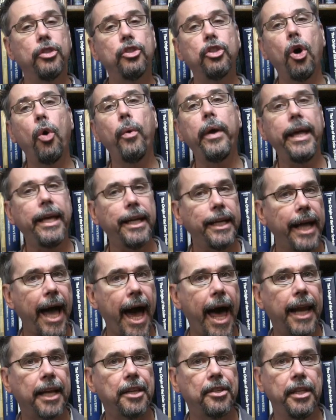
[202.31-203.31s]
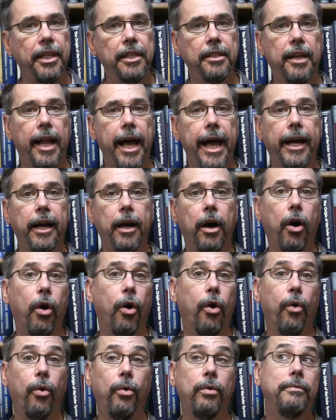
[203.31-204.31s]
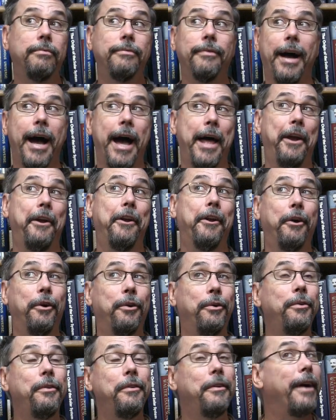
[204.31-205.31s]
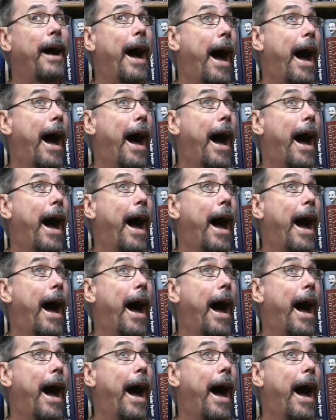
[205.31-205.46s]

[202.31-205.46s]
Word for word: So in galaxies like, oh, I don't know,